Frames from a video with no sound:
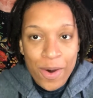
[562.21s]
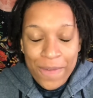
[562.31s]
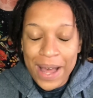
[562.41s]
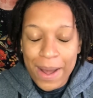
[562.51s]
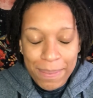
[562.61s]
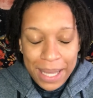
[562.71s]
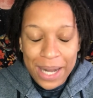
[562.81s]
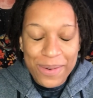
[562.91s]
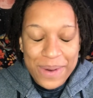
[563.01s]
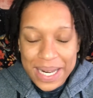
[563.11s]
oh, if I
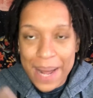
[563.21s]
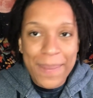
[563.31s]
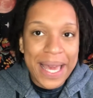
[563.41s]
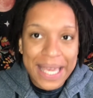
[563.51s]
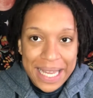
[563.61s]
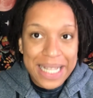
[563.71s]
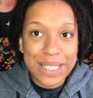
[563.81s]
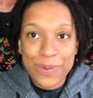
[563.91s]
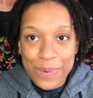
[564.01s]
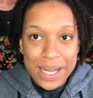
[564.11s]
apply to one, I might get
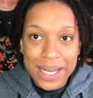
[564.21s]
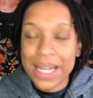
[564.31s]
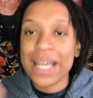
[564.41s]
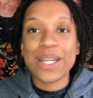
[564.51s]
into one.